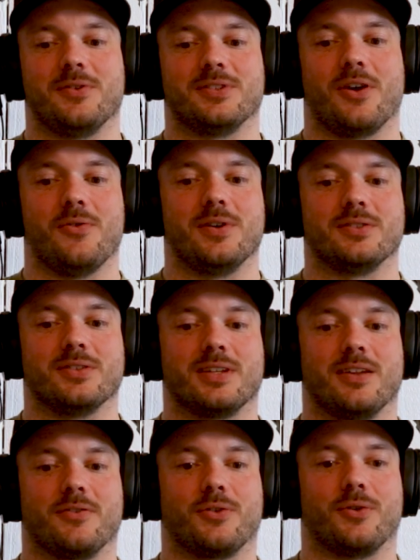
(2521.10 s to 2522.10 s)
always
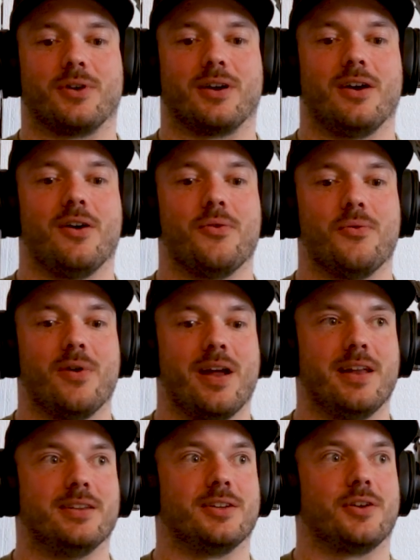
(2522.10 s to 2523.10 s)
looking for a
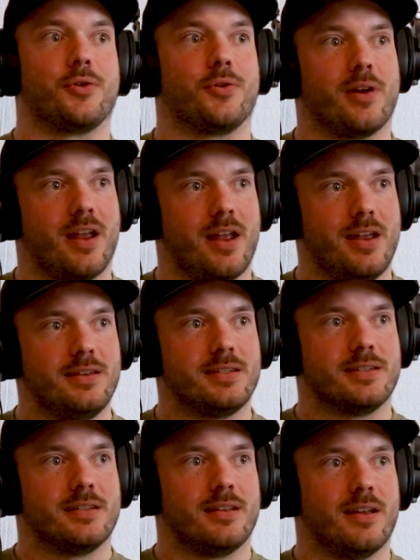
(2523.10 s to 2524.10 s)
way to
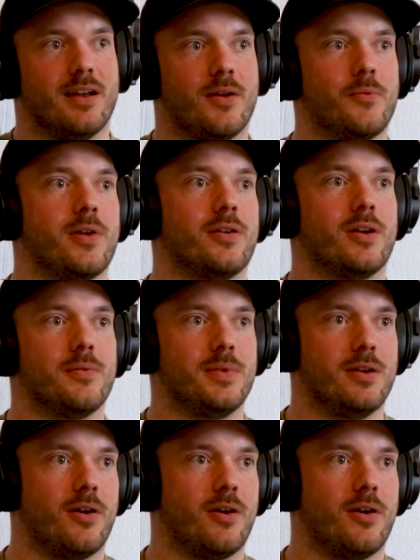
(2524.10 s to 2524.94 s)
create, whether it be